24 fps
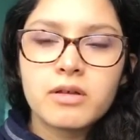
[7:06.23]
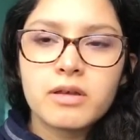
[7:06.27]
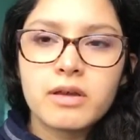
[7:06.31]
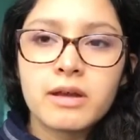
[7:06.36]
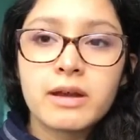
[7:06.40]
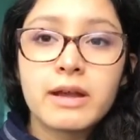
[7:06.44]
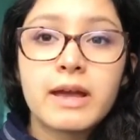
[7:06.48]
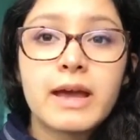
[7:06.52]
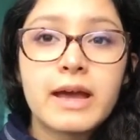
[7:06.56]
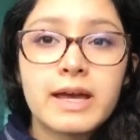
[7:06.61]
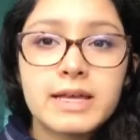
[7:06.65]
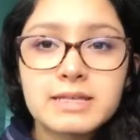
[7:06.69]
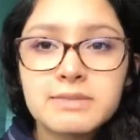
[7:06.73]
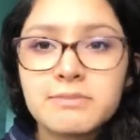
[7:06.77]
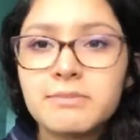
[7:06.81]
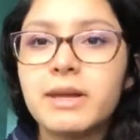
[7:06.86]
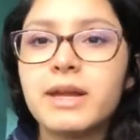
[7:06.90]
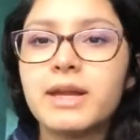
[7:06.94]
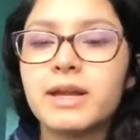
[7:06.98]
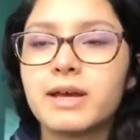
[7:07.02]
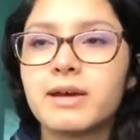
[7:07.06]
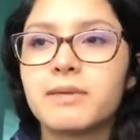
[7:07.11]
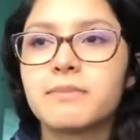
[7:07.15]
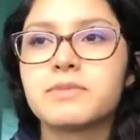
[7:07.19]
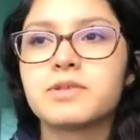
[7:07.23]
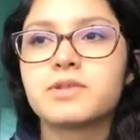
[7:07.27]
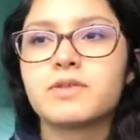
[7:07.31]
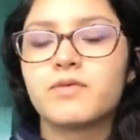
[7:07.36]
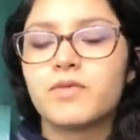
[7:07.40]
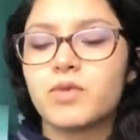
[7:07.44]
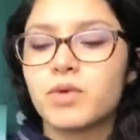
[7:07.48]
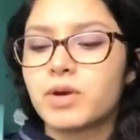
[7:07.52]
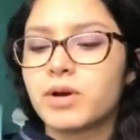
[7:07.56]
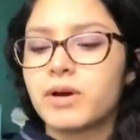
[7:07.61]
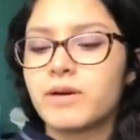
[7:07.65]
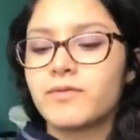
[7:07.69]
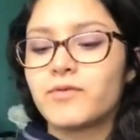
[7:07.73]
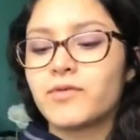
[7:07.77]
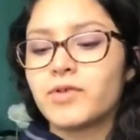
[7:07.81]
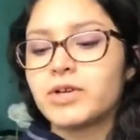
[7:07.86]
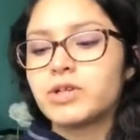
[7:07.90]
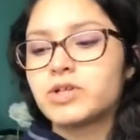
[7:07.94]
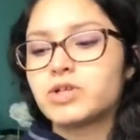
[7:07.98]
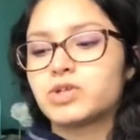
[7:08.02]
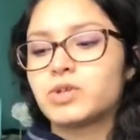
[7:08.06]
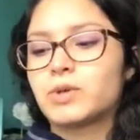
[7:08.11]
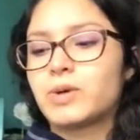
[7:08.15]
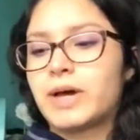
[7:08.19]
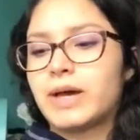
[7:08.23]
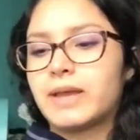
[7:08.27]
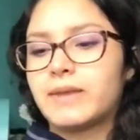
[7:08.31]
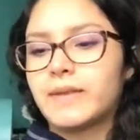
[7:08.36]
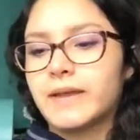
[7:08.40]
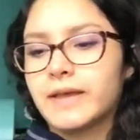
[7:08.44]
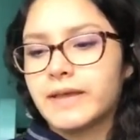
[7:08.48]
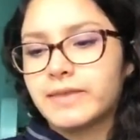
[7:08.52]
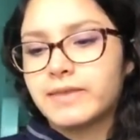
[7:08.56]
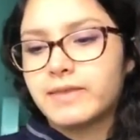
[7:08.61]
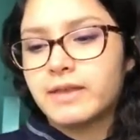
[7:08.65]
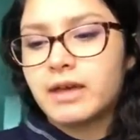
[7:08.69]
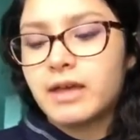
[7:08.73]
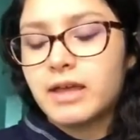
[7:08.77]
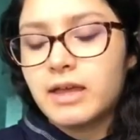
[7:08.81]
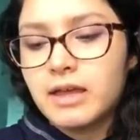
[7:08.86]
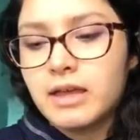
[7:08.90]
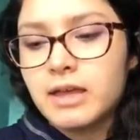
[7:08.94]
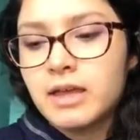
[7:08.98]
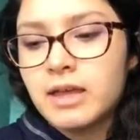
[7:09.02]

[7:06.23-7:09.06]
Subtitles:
And it has medium to full coverage, so I like that.